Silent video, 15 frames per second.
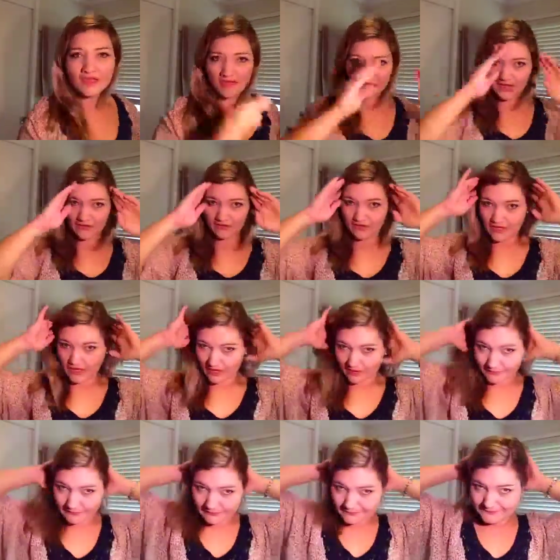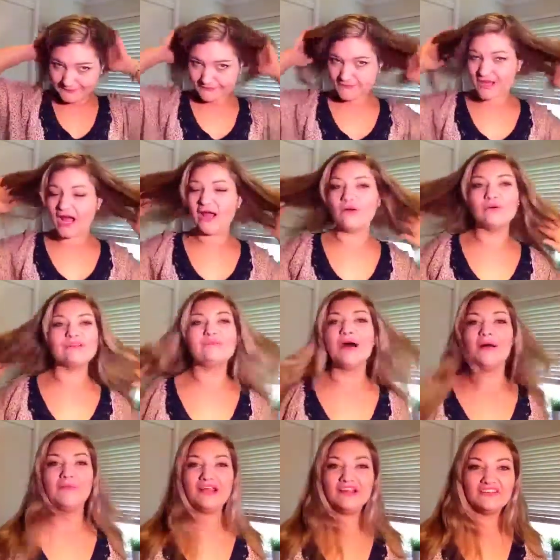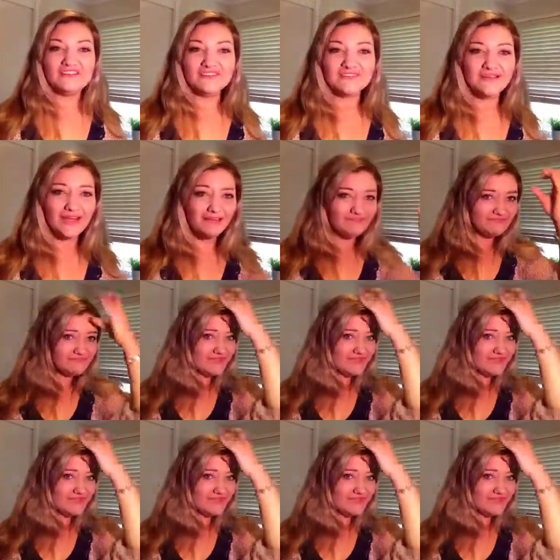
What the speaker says: Now, I always part my hair on the side.